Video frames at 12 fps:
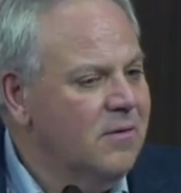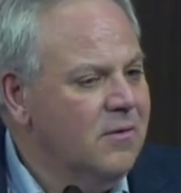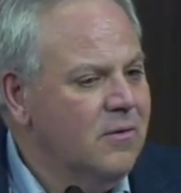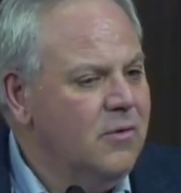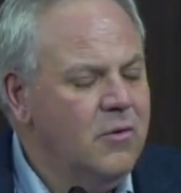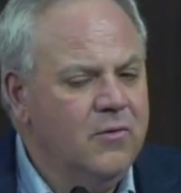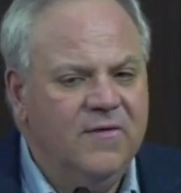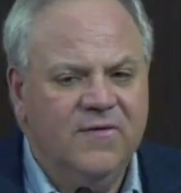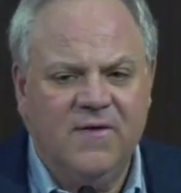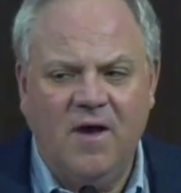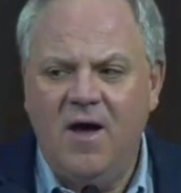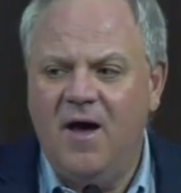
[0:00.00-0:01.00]
who
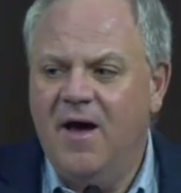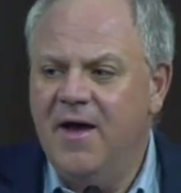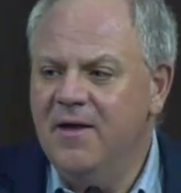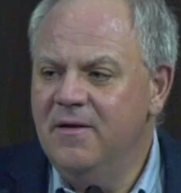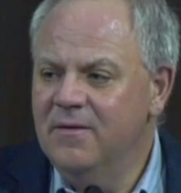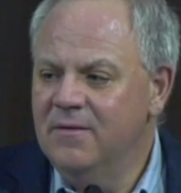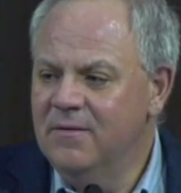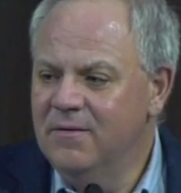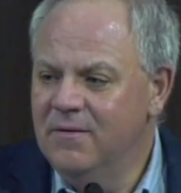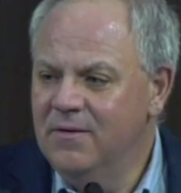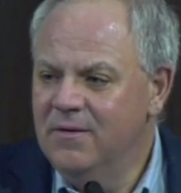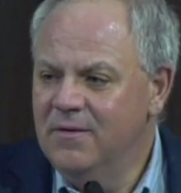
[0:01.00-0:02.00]
decide
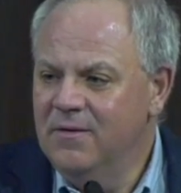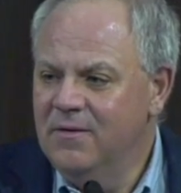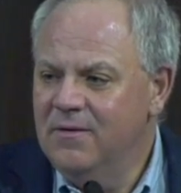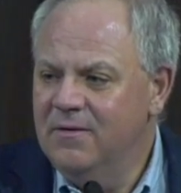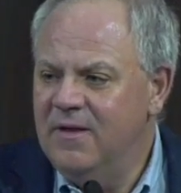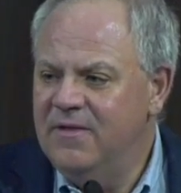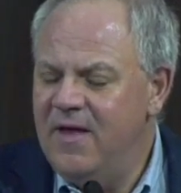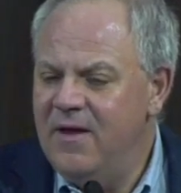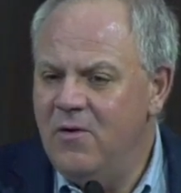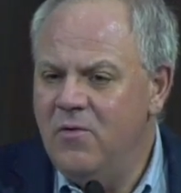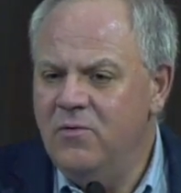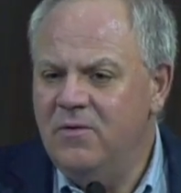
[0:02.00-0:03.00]
that they
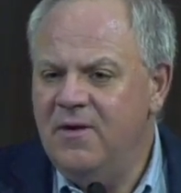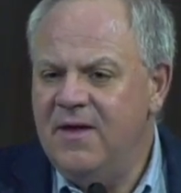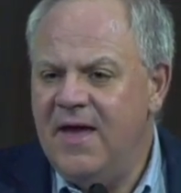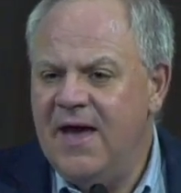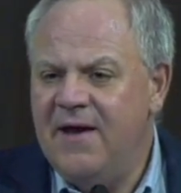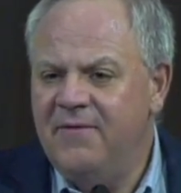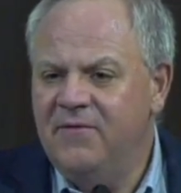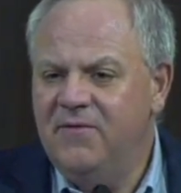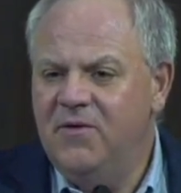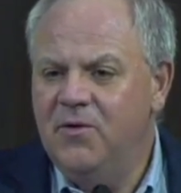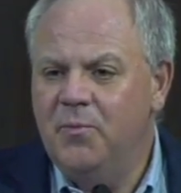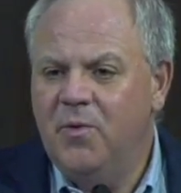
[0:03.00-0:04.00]
only have
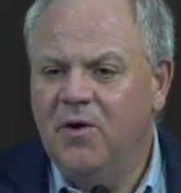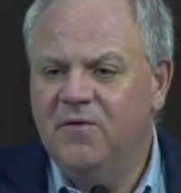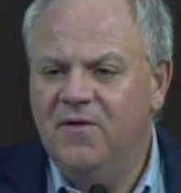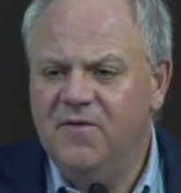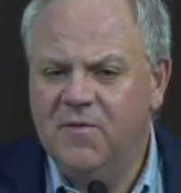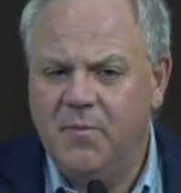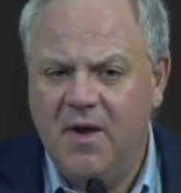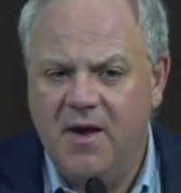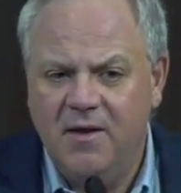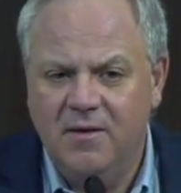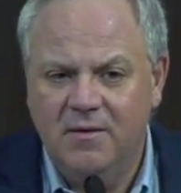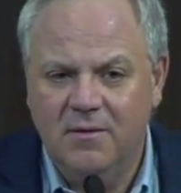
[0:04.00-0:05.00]
to participate